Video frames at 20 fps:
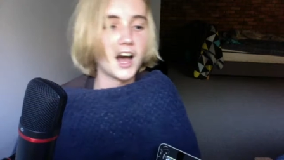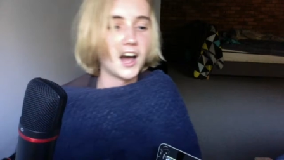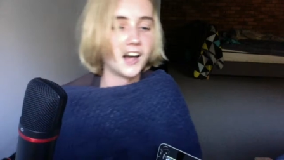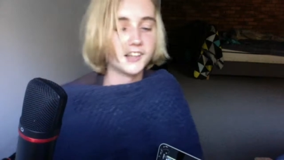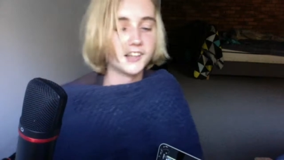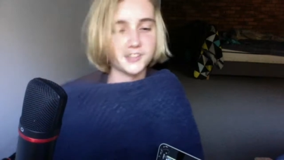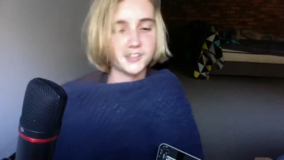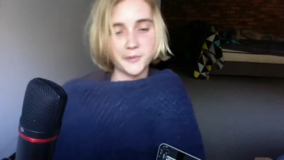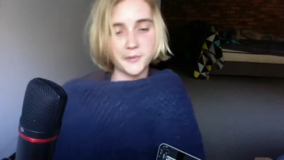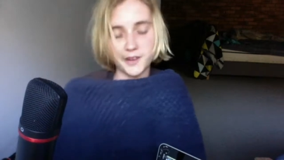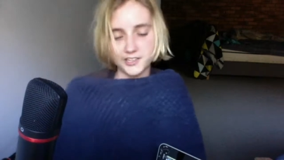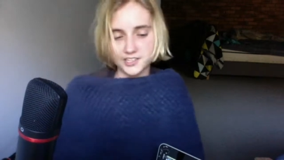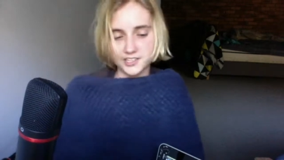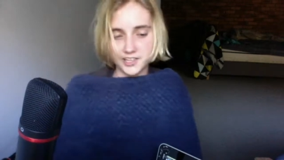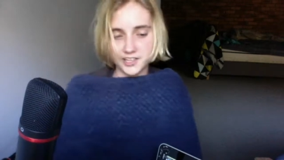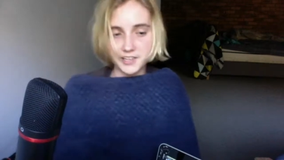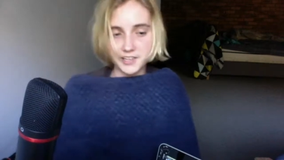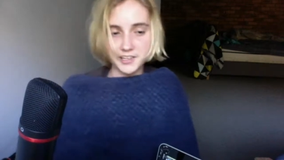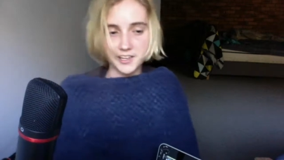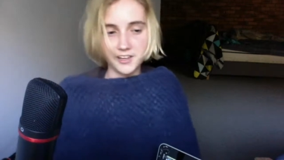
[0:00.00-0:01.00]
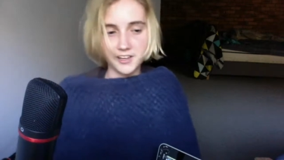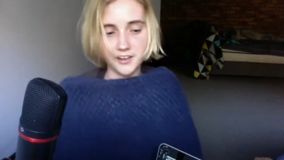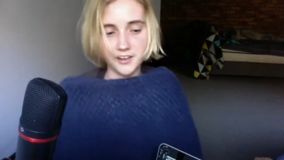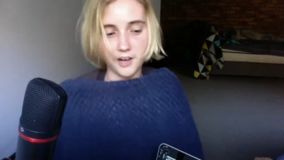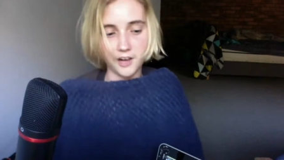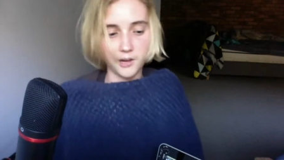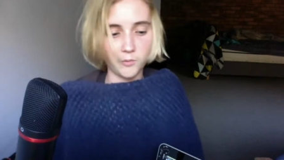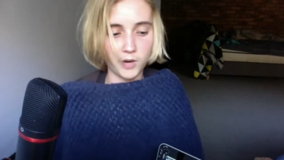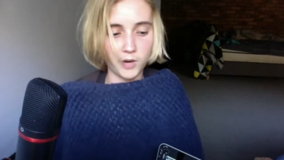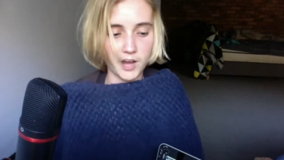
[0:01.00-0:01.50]
So basically,
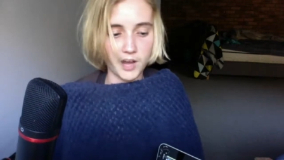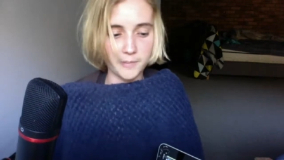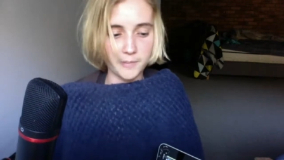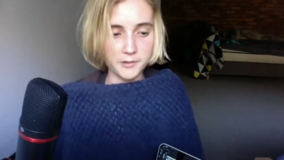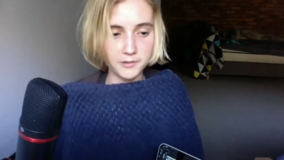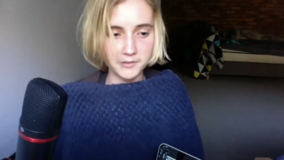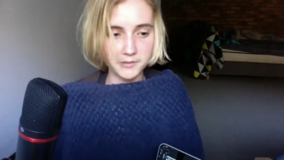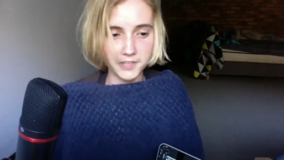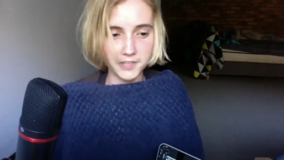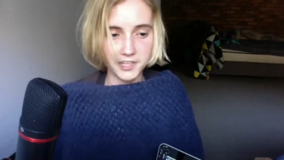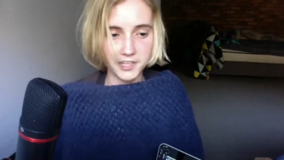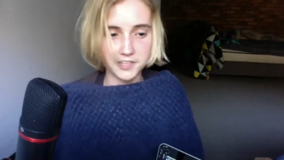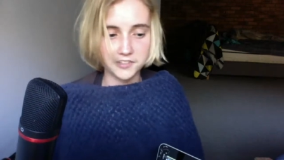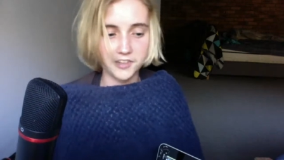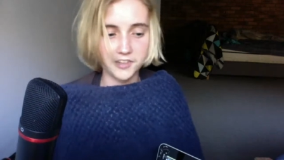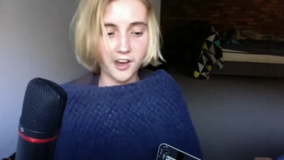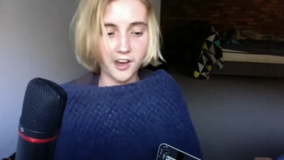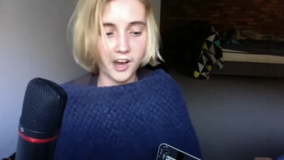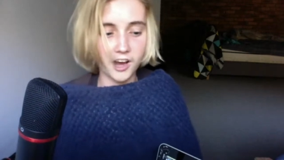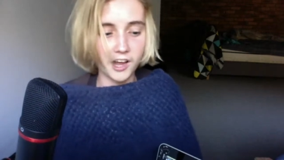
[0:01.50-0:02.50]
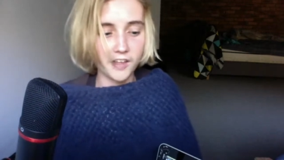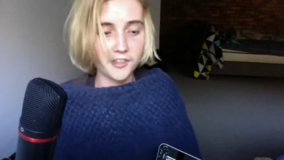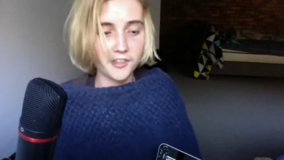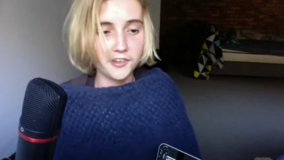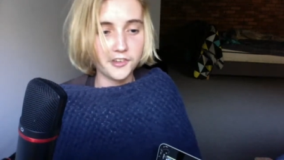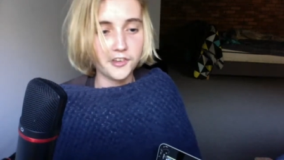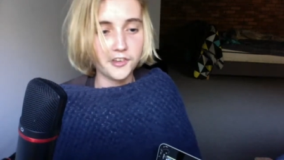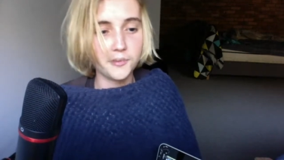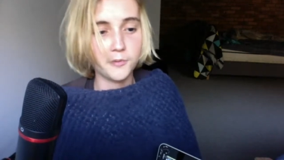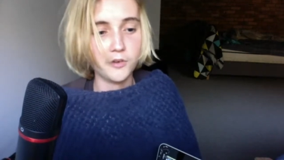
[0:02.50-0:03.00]
what happened is this
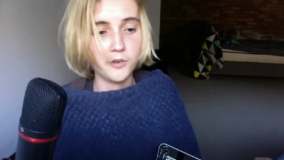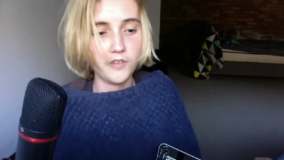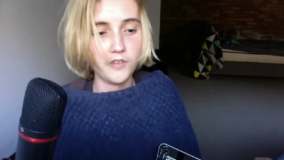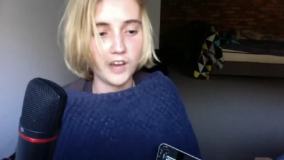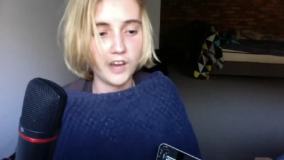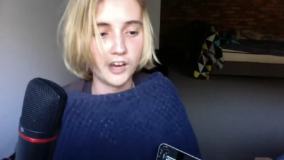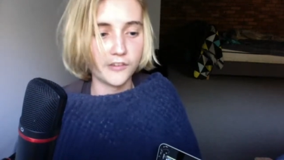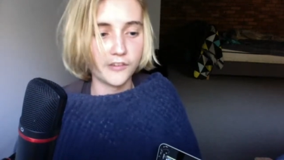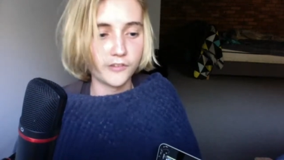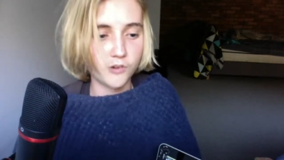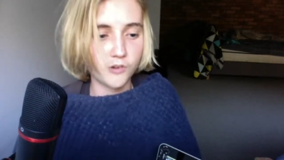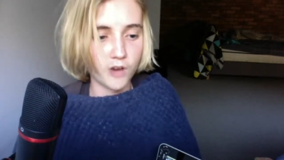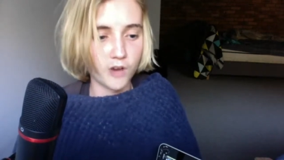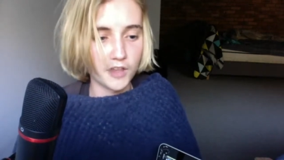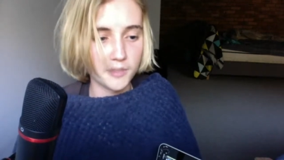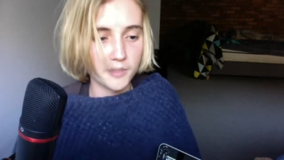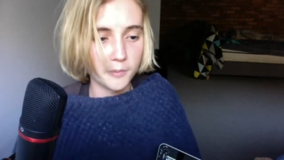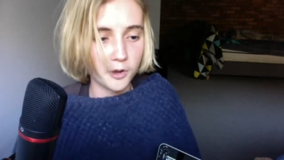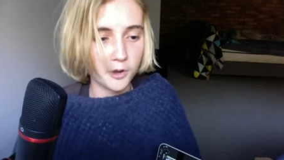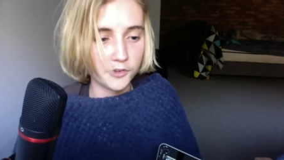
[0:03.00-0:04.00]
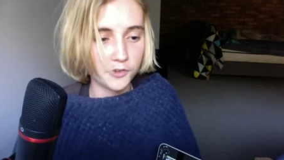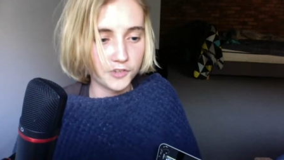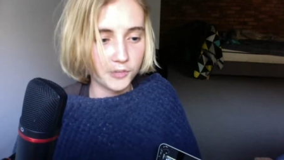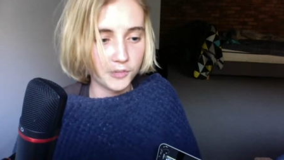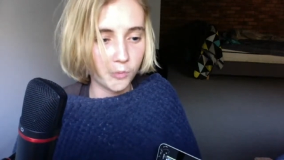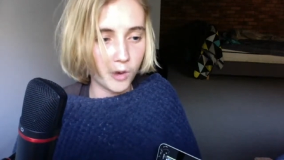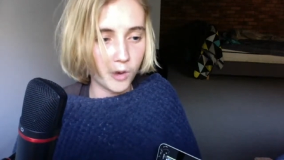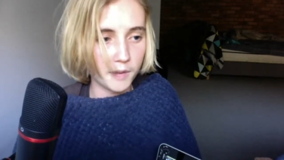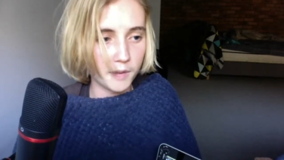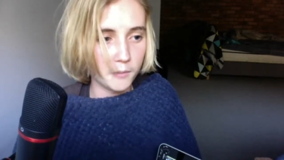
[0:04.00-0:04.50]
is a movie I've cried the most in
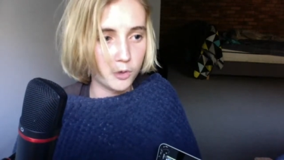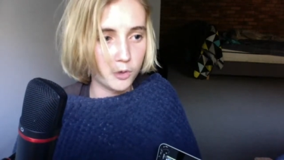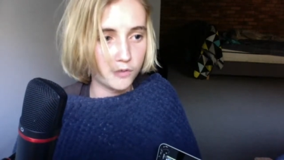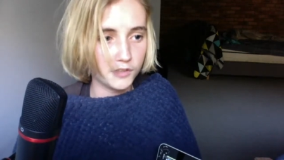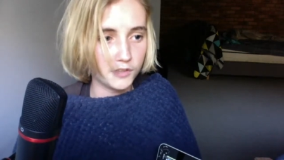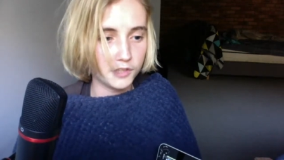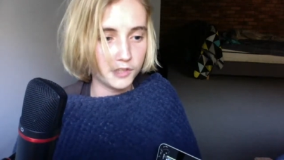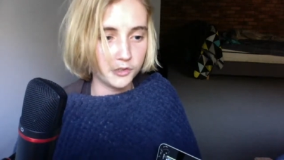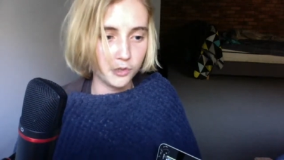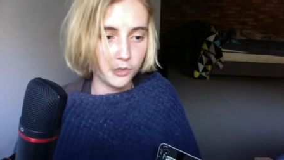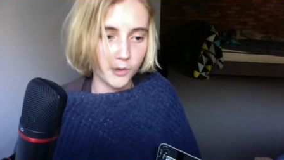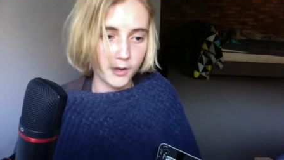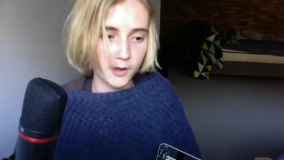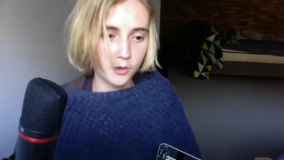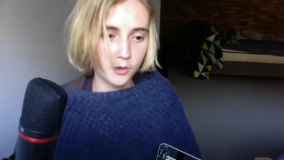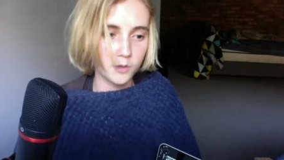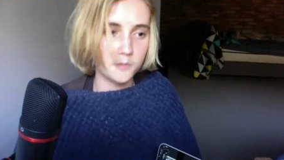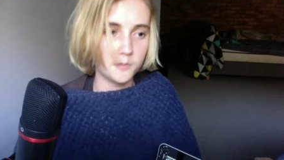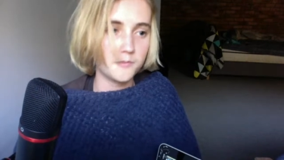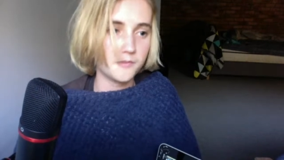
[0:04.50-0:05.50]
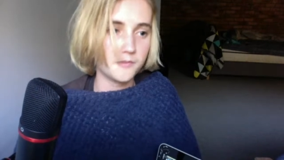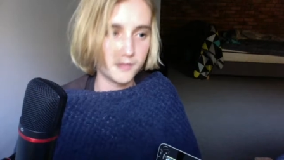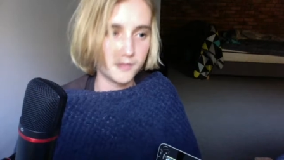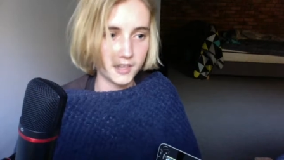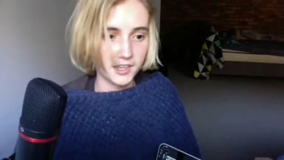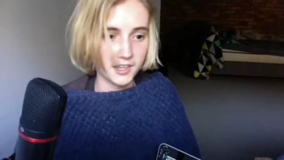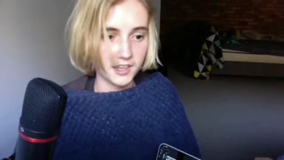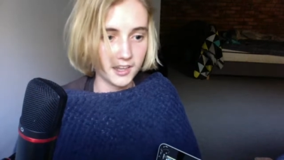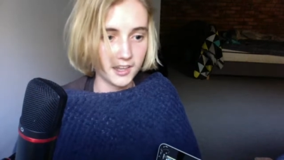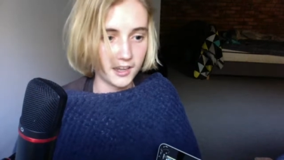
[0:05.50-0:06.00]
one movie. New record.
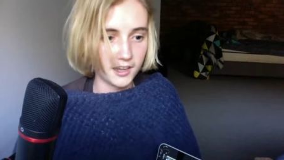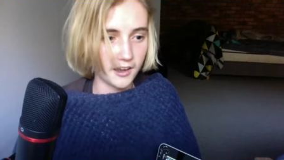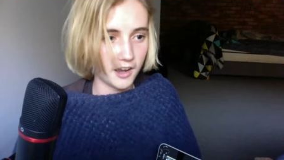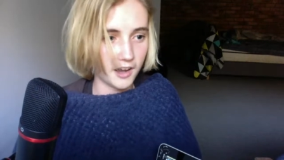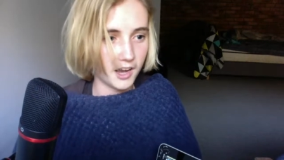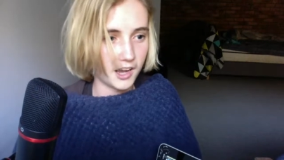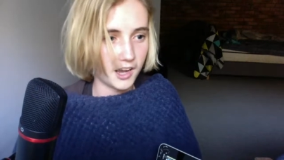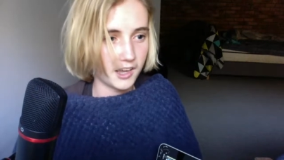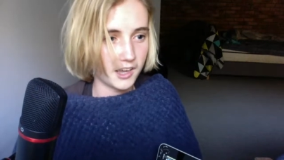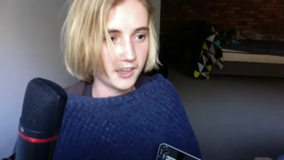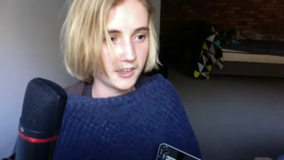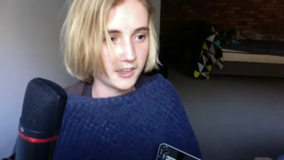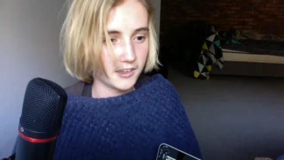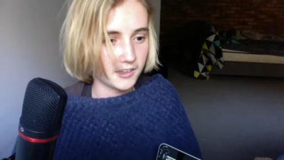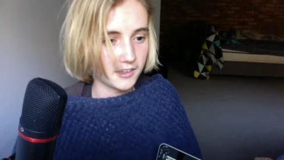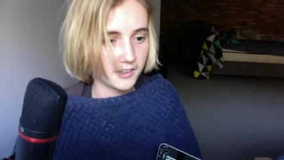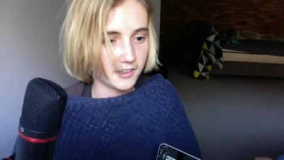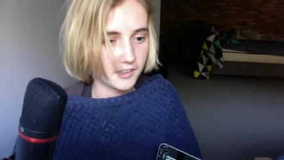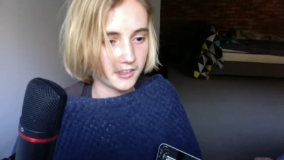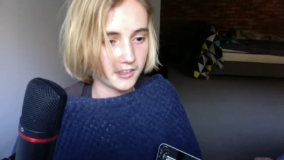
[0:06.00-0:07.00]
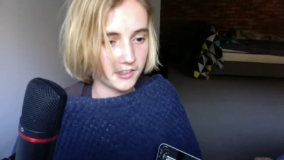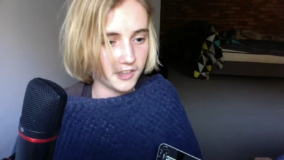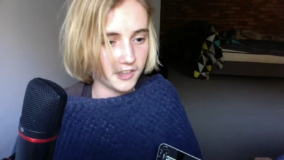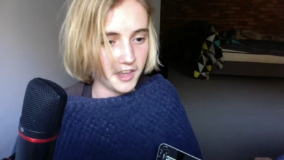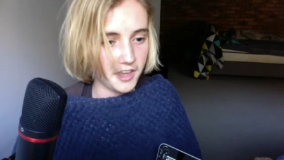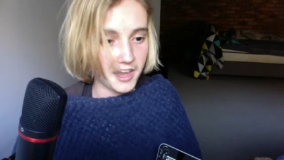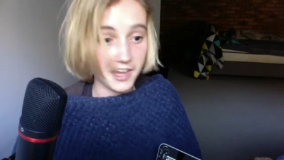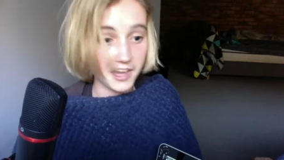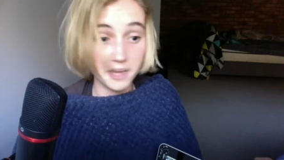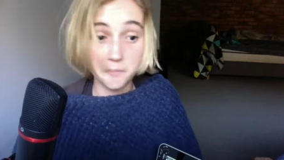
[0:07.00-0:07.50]

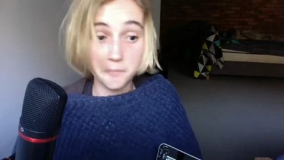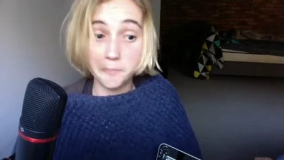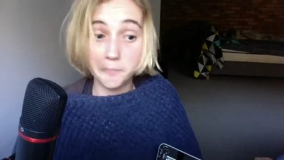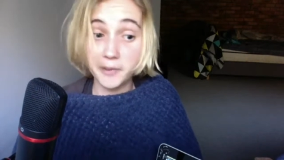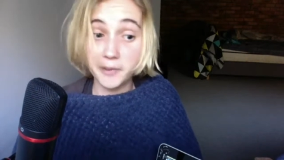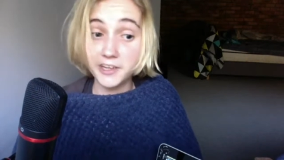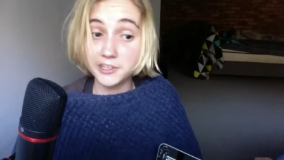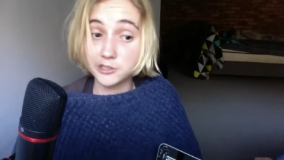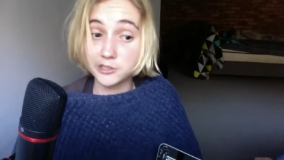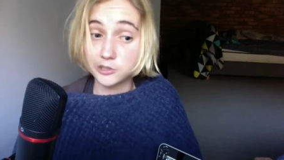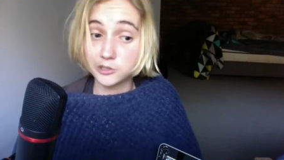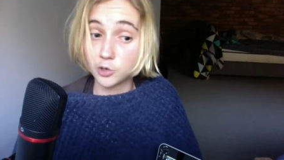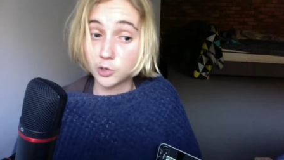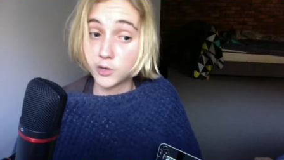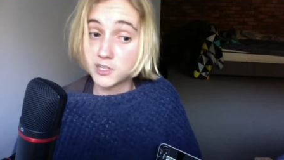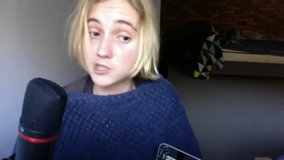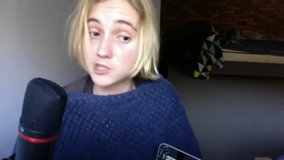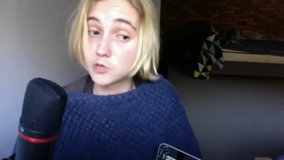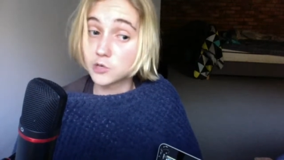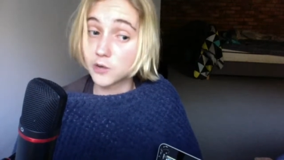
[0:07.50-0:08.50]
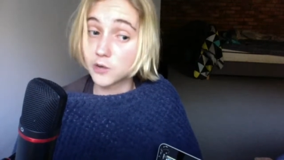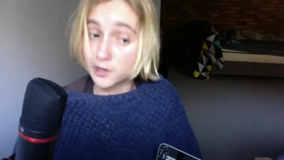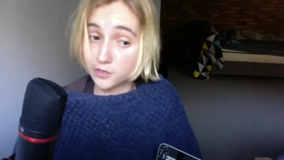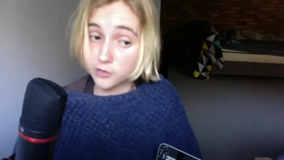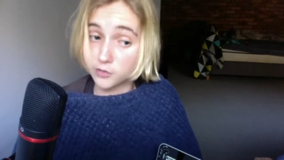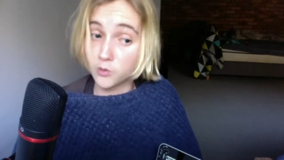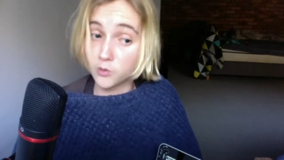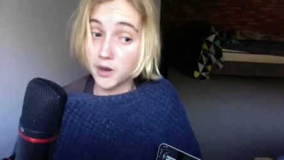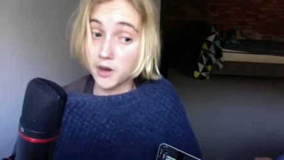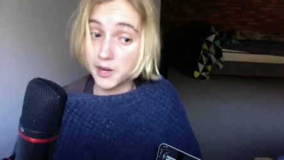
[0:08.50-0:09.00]
Yeah, it beat Toy Story
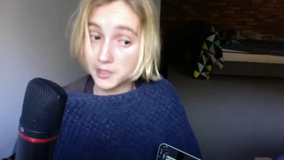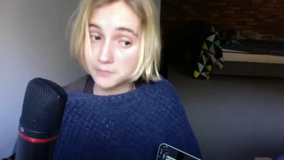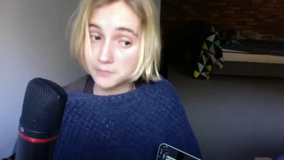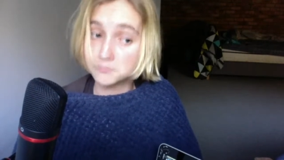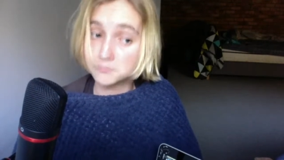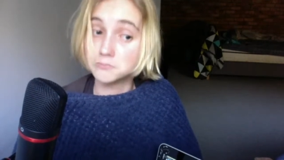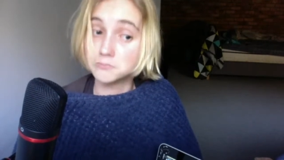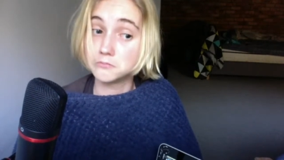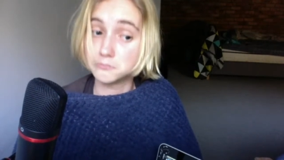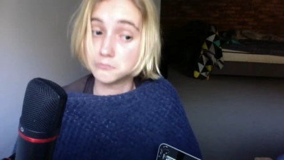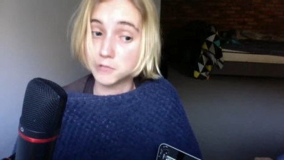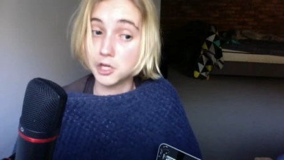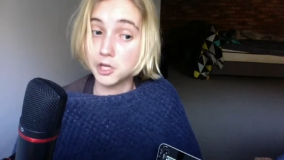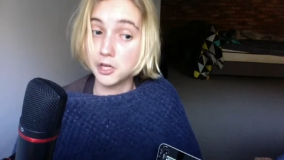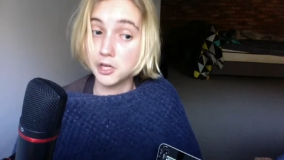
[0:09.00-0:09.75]
3. Yeah.